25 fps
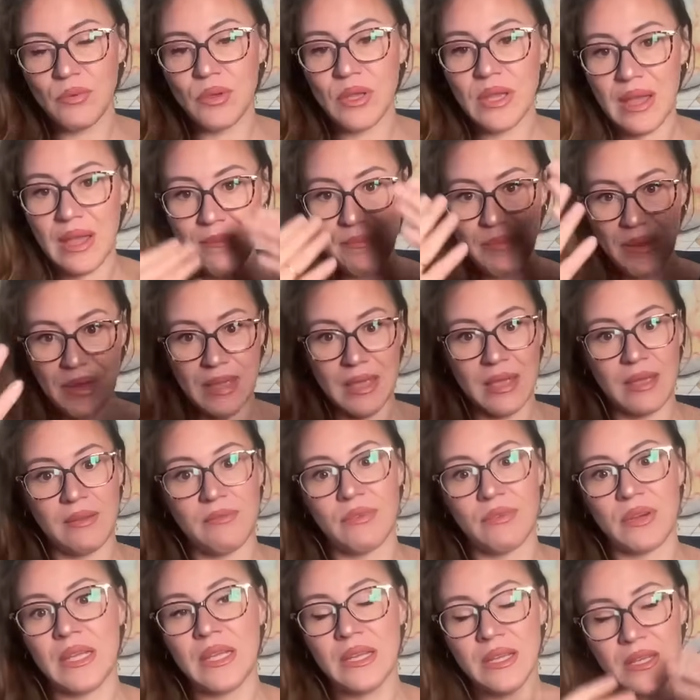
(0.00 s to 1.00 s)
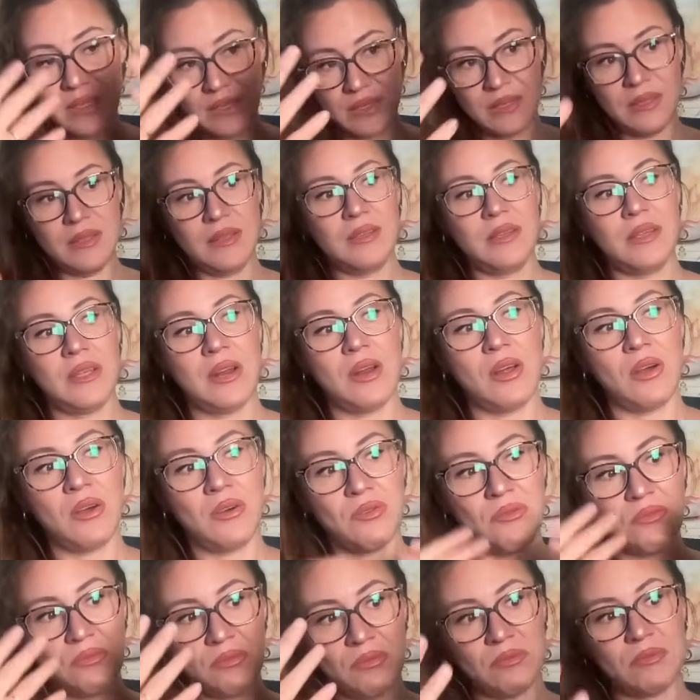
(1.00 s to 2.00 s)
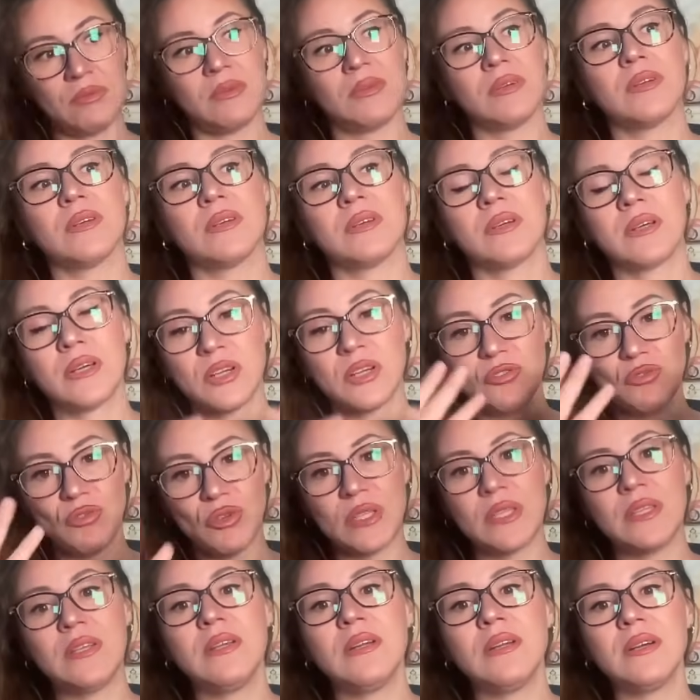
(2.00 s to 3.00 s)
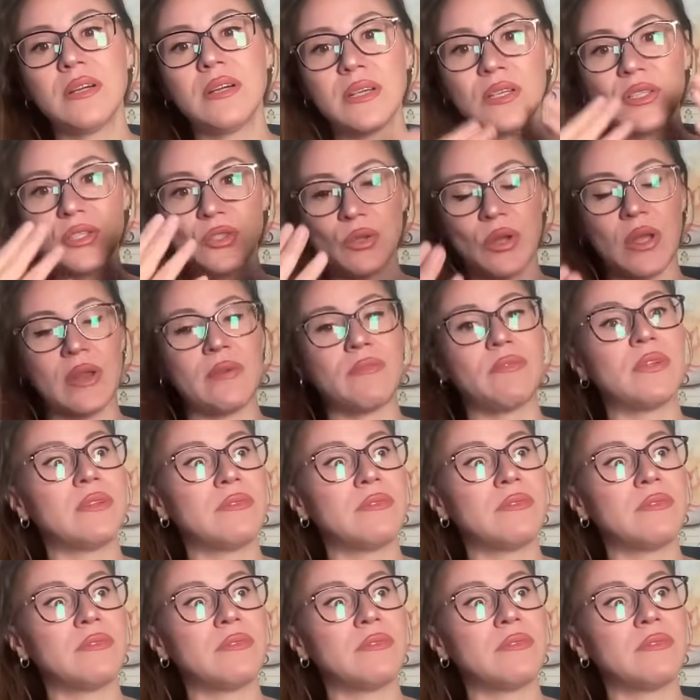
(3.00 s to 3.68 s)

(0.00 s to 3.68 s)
come back every, 100 years, or